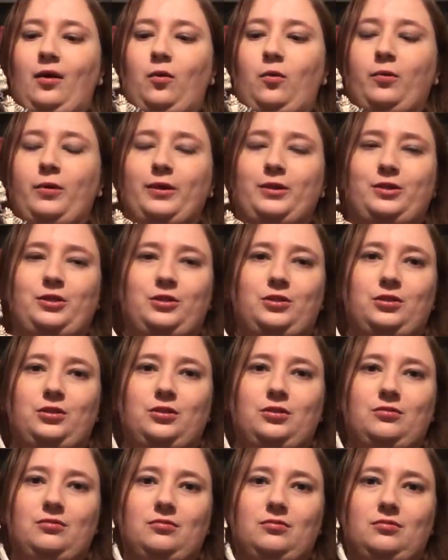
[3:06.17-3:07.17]

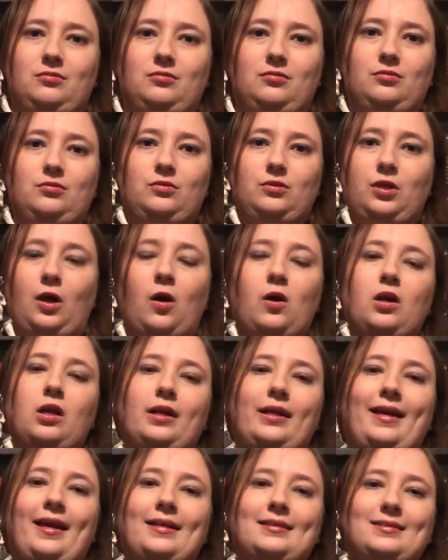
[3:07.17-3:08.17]
which
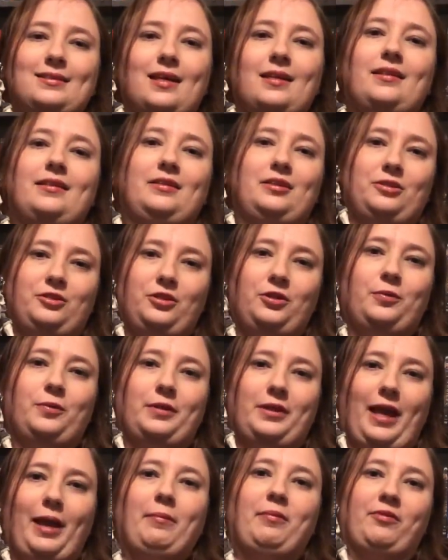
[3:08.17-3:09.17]
totally has nothing to do
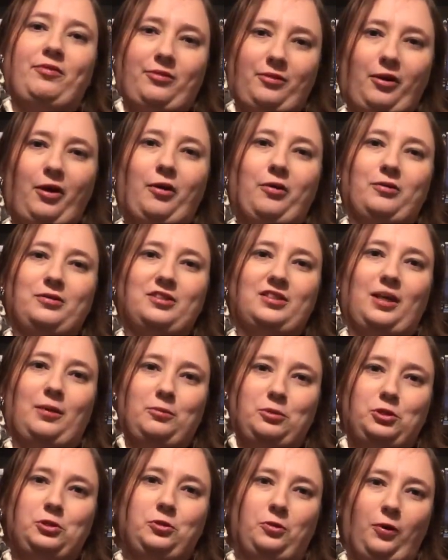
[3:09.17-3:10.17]
with Game of Thrones,
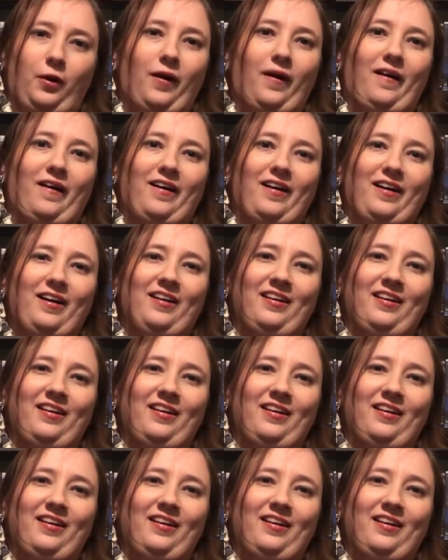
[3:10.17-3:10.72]
I'm sure.